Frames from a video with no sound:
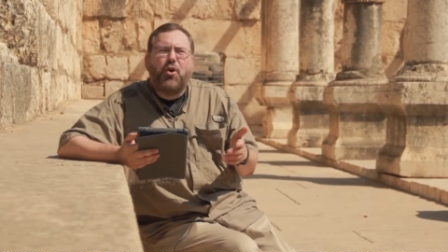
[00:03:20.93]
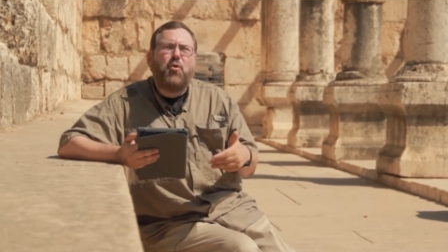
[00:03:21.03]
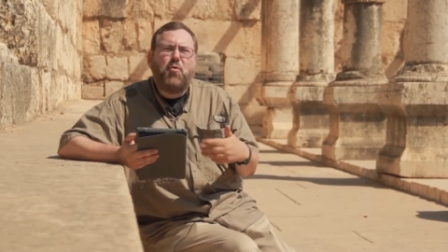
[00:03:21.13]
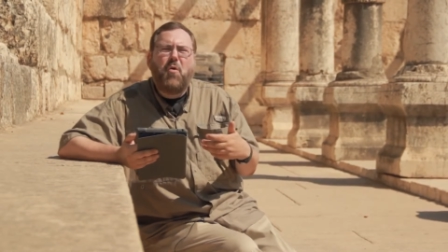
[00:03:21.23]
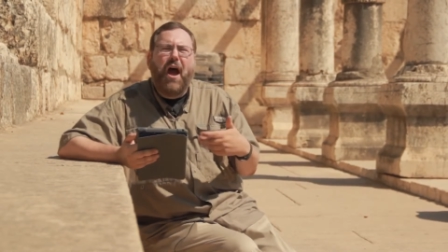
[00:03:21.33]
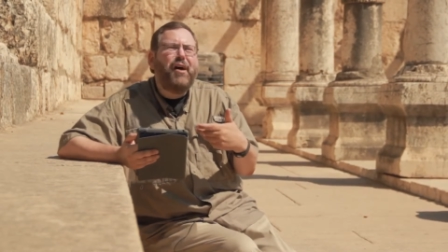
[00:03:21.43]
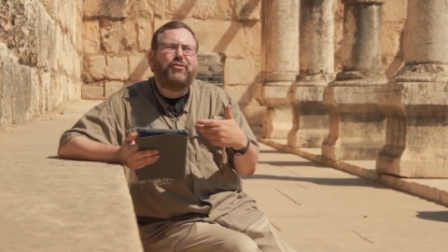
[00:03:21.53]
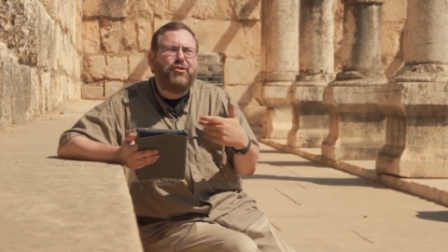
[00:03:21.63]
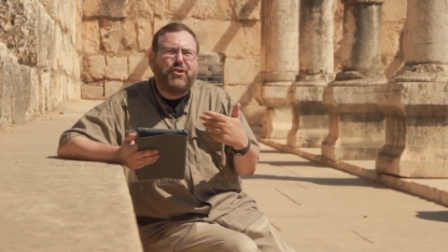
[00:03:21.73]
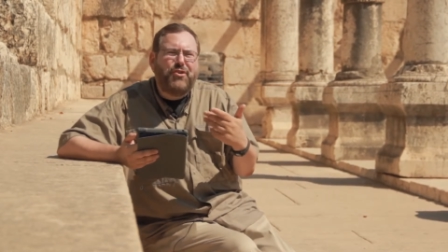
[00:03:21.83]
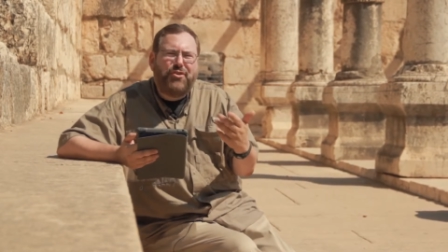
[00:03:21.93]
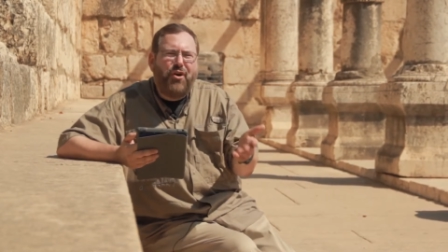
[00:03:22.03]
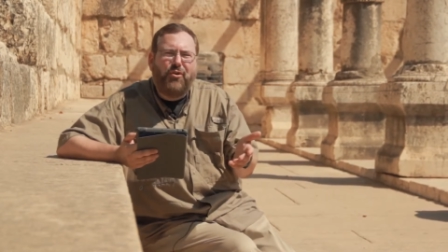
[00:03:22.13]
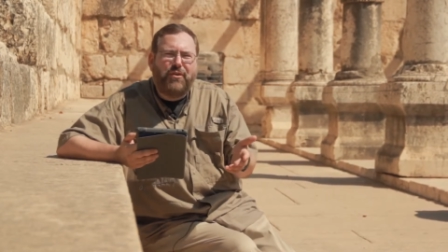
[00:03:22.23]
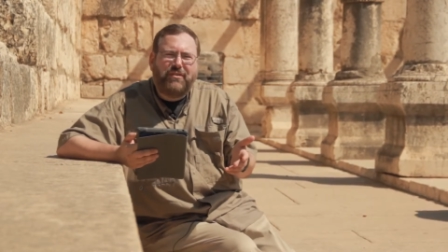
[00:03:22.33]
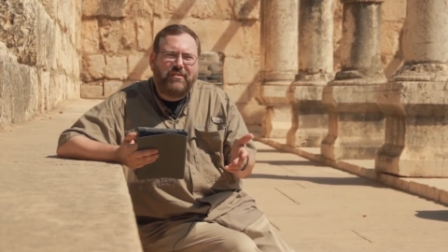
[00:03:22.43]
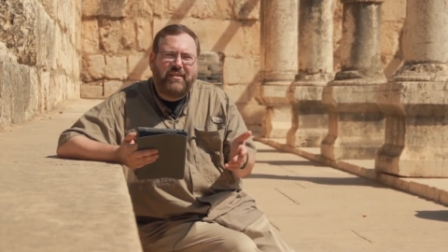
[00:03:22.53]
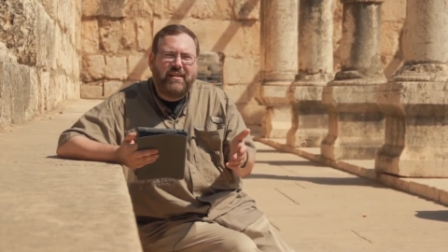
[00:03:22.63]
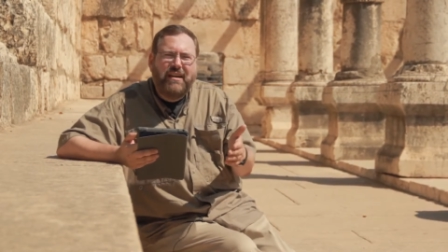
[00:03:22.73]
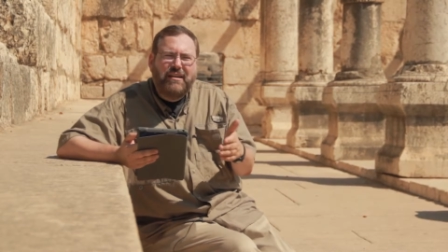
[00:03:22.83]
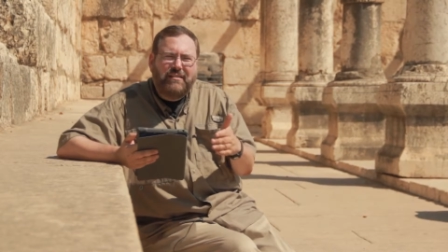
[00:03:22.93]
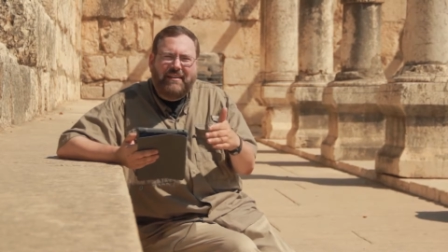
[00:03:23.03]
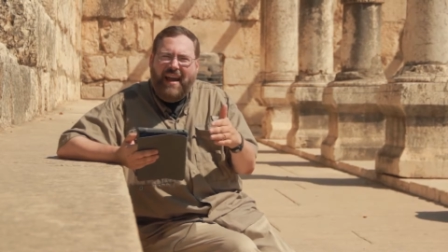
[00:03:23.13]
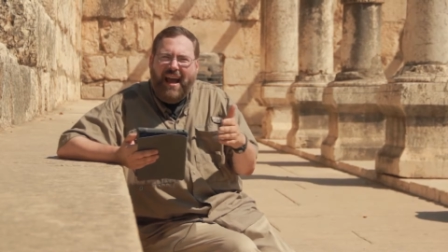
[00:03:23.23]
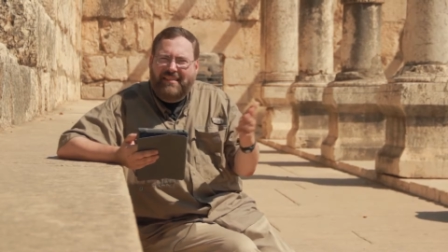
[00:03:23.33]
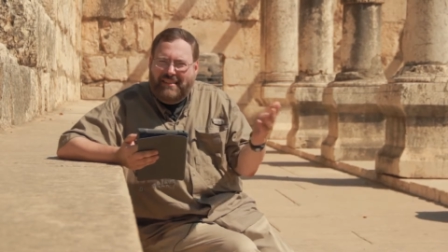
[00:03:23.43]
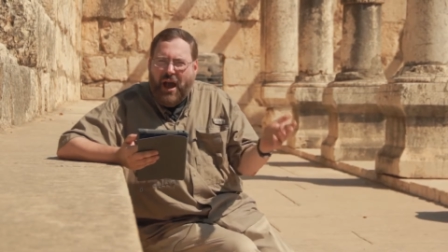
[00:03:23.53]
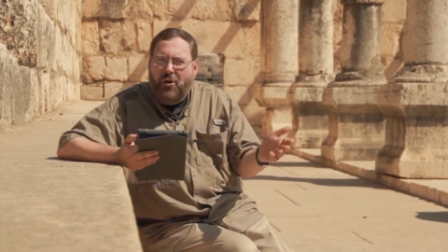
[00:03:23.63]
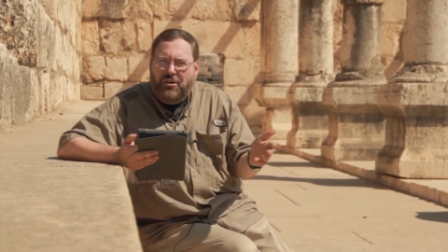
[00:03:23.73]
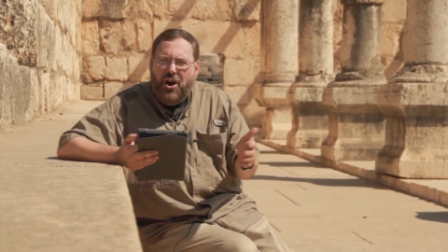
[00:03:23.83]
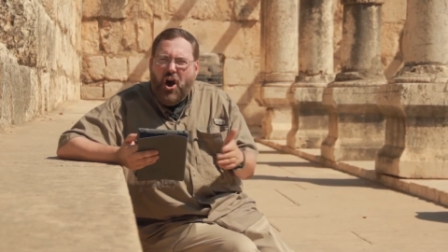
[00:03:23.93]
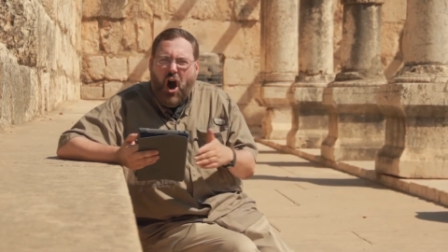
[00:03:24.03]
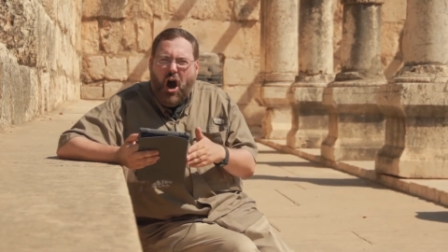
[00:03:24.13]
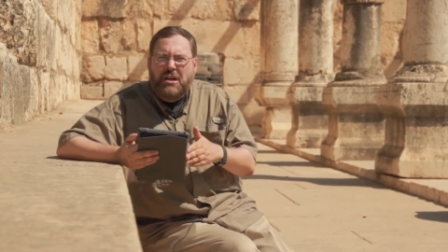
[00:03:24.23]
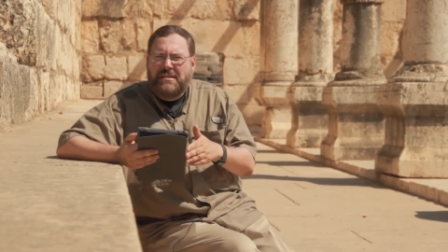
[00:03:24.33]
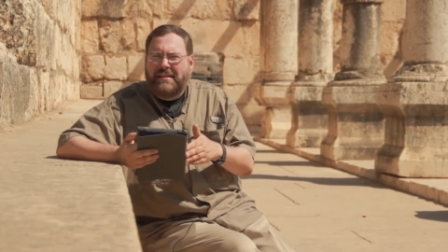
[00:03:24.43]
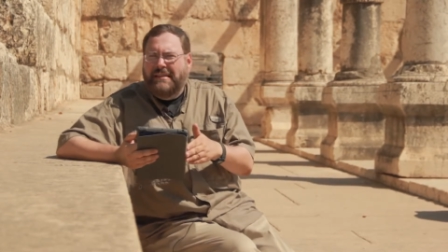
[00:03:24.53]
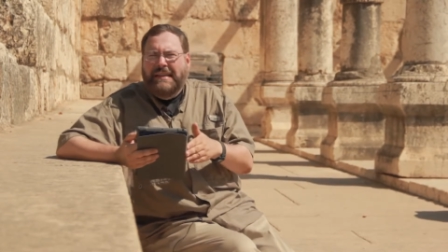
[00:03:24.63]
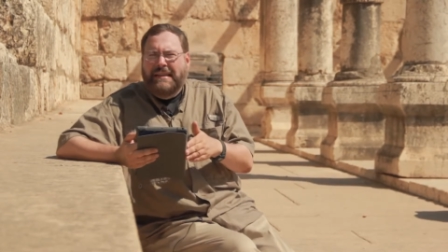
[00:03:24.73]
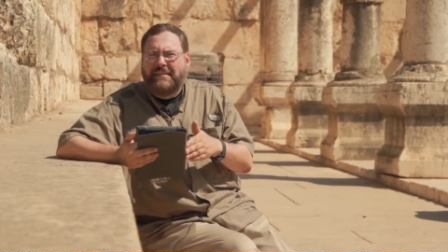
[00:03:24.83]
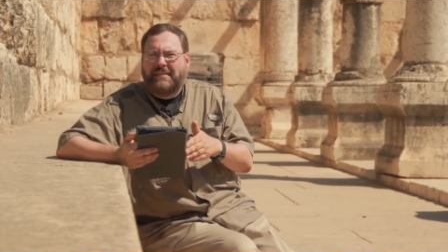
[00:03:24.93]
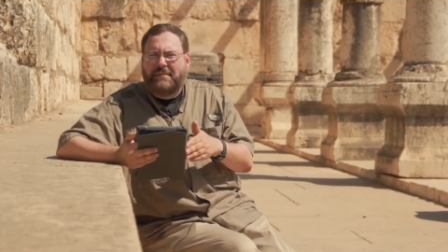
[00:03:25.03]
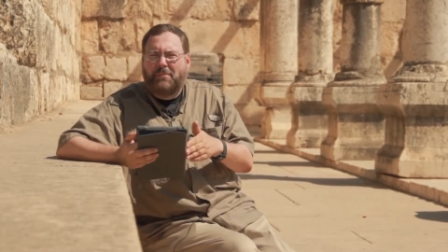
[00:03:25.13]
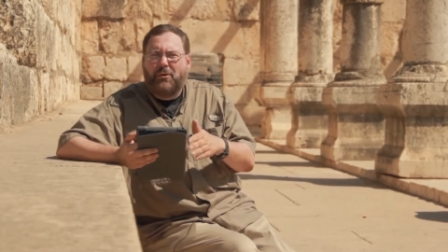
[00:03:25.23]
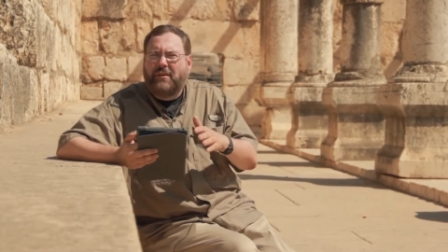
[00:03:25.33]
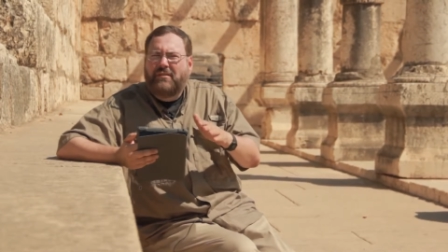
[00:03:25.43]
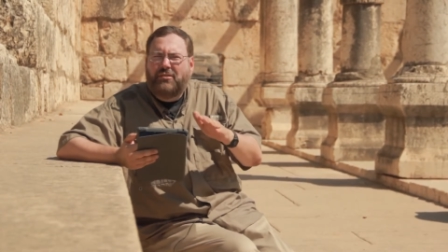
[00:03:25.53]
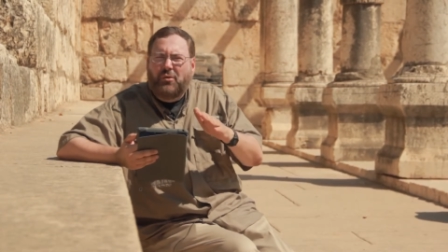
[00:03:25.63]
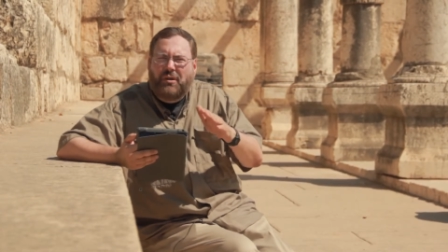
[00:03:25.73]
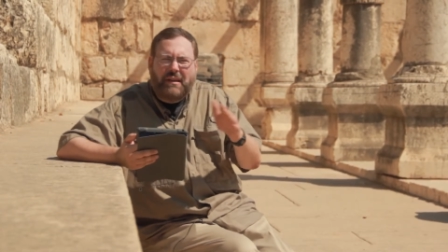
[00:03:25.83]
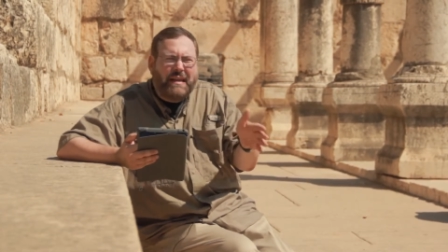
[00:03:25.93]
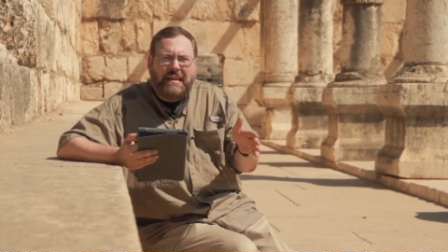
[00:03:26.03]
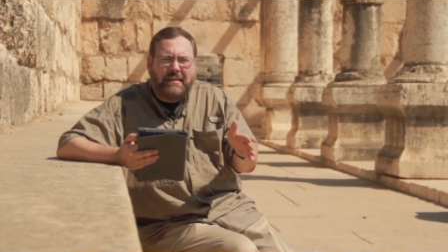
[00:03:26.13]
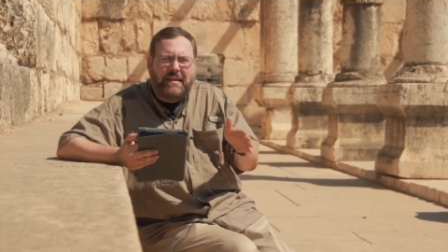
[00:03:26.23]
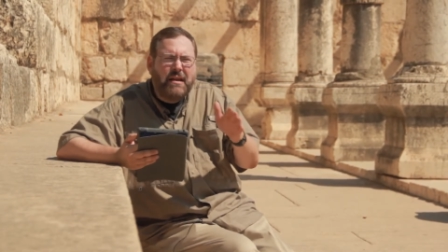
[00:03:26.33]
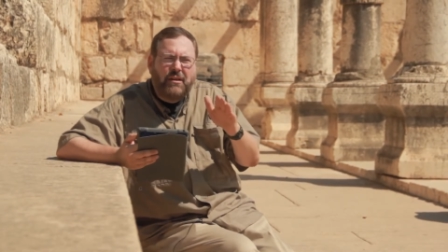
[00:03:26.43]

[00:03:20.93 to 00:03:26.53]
Who has the authority to cast out unclean spirits so cleanly,